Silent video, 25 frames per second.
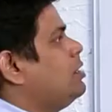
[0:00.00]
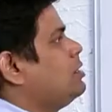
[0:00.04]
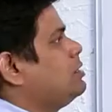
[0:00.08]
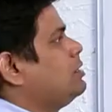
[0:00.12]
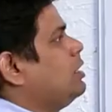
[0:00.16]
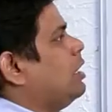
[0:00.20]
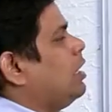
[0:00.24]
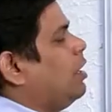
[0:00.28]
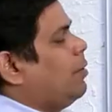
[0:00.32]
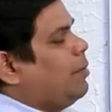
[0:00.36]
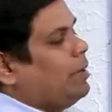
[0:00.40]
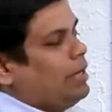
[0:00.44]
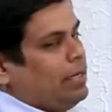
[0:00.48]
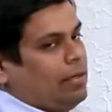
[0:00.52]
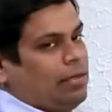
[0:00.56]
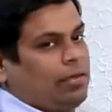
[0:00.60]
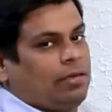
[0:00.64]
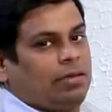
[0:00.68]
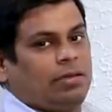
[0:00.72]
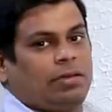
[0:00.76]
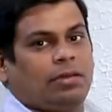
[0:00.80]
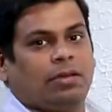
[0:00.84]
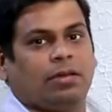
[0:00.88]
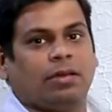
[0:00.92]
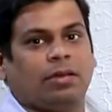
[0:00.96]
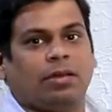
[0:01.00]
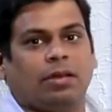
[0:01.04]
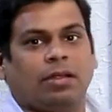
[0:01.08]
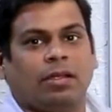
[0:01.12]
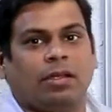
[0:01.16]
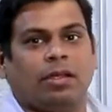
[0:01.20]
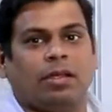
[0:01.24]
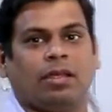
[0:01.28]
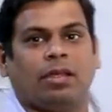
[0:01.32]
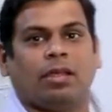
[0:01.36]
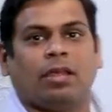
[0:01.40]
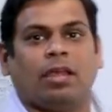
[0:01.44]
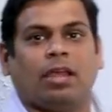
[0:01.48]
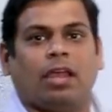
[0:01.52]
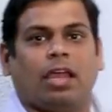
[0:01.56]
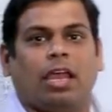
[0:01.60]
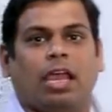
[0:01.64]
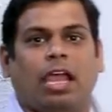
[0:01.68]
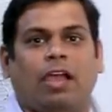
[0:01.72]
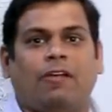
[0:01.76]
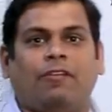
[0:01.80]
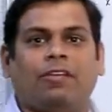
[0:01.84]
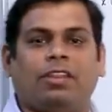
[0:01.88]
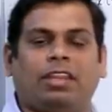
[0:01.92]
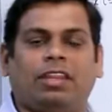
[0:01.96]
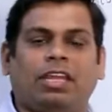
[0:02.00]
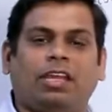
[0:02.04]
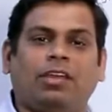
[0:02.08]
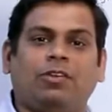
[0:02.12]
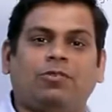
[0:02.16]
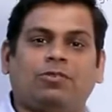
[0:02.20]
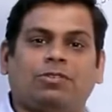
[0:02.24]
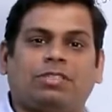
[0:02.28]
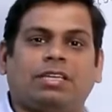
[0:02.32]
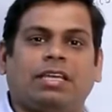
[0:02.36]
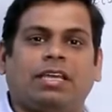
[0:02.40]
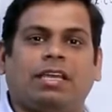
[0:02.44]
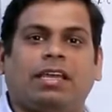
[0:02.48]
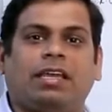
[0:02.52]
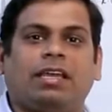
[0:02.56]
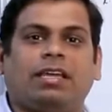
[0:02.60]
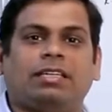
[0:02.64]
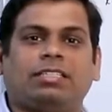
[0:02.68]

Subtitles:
sir, I mean, everything you say,